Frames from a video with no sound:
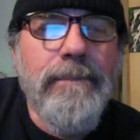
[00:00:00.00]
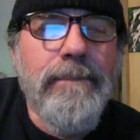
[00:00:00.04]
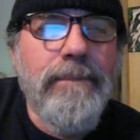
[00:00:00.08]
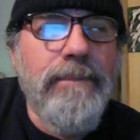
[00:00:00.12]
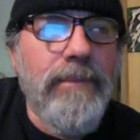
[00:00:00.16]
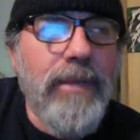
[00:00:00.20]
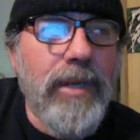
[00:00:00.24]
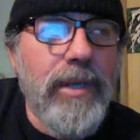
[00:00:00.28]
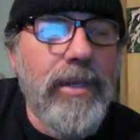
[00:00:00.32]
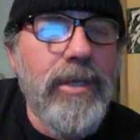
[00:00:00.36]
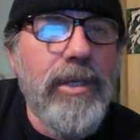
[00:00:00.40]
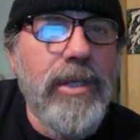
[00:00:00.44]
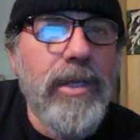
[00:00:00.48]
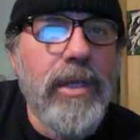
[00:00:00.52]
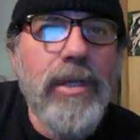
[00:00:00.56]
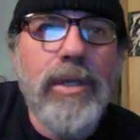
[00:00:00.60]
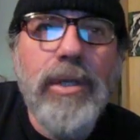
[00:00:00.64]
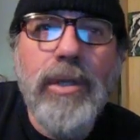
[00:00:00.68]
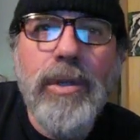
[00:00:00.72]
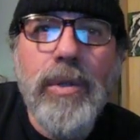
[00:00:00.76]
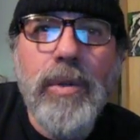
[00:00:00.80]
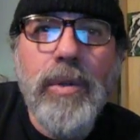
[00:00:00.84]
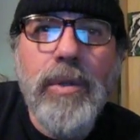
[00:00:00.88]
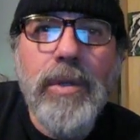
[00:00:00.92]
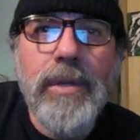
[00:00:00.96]
Then said
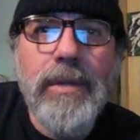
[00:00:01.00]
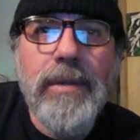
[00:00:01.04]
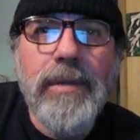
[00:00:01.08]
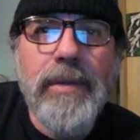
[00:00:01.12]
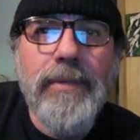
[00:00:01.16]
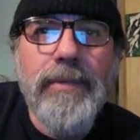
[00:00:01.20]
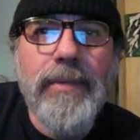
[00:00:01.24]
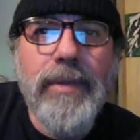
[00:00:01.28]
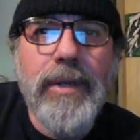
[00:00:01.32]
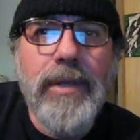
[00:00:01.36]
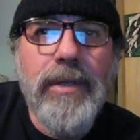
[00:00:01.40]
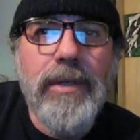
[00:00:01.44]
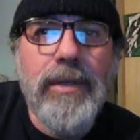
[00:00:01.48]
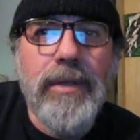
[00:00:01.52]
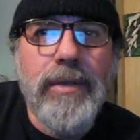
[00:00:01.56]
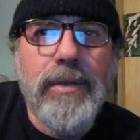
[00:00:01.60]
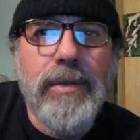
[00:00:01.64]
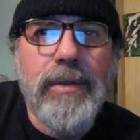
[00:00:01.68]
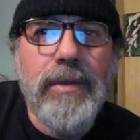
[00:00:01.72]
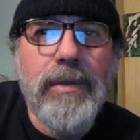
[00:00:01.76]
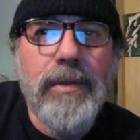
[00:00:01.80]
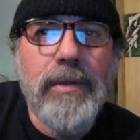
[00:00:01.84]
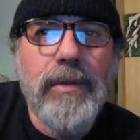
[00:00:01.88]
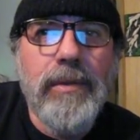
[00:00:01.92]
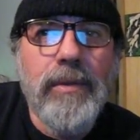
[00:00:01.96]
the Lord of the
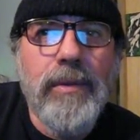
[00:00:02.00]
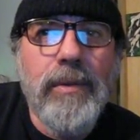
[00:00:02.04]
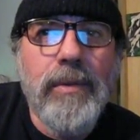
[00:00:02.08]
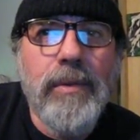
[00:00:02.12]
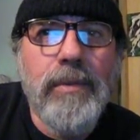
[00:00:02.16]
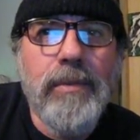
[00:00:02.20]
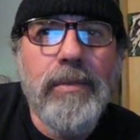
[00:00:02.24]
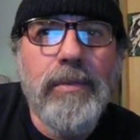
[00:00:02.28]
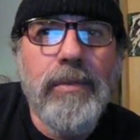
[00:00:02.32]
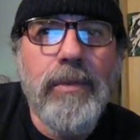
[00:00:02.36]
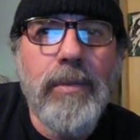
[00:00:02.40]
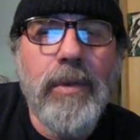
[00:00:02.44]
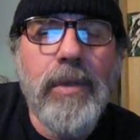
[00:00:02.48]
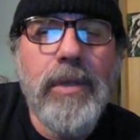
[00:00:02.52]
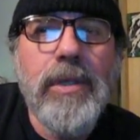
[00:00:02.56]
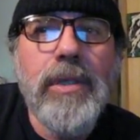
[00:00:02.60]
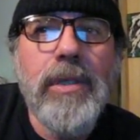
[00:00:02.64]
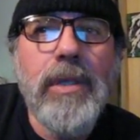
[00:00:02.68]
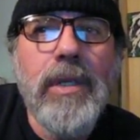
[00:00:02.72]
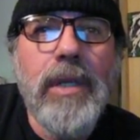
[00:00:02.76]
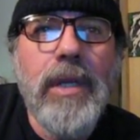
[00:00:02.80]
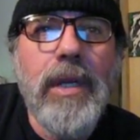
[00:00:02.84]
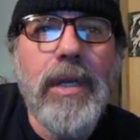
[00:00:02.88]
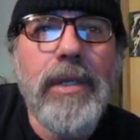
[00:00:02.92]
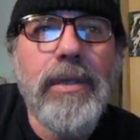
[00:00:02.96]
vineyard, What
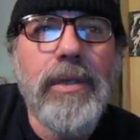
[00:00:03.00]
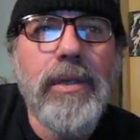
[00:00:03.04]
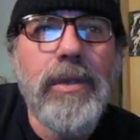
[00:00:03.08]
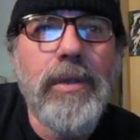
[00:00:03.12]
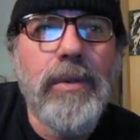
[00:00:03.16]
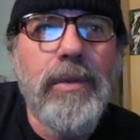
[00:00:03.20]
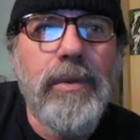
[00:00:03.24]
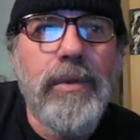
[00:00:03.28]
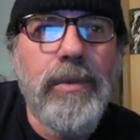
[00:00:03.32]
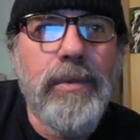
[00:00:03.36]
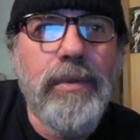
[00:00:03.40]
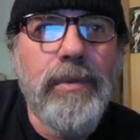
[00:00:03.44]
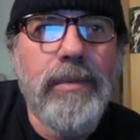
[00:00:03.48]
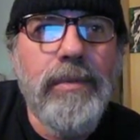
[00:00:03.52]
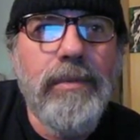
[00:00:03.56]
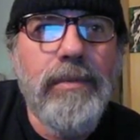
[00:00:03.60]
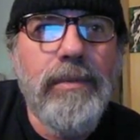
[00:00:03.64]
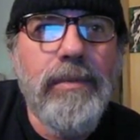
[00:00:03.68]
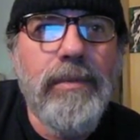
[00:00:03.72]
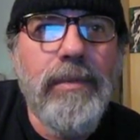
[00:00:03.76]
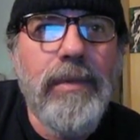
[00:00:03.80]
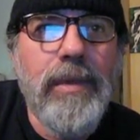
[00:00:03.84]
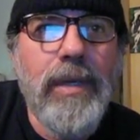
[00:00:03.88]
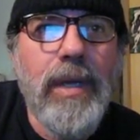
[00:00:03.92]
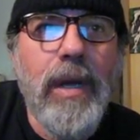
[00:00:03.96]
shall I do?
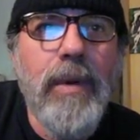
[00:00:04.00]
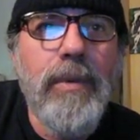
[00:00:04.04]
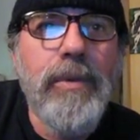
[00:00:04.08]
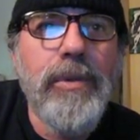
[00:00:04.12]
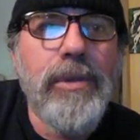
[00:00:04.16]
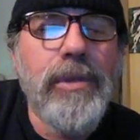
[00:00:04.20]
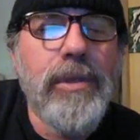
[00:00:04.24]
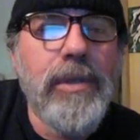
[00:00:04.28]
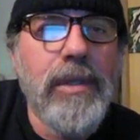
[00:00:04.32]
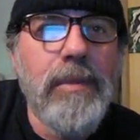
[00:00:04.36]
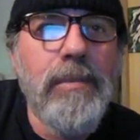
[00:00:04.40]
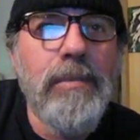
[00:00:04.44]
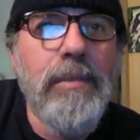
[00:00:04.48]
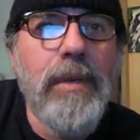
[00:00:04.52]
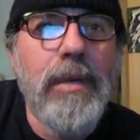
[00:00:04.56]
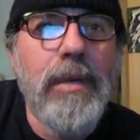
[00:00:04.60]
I will send my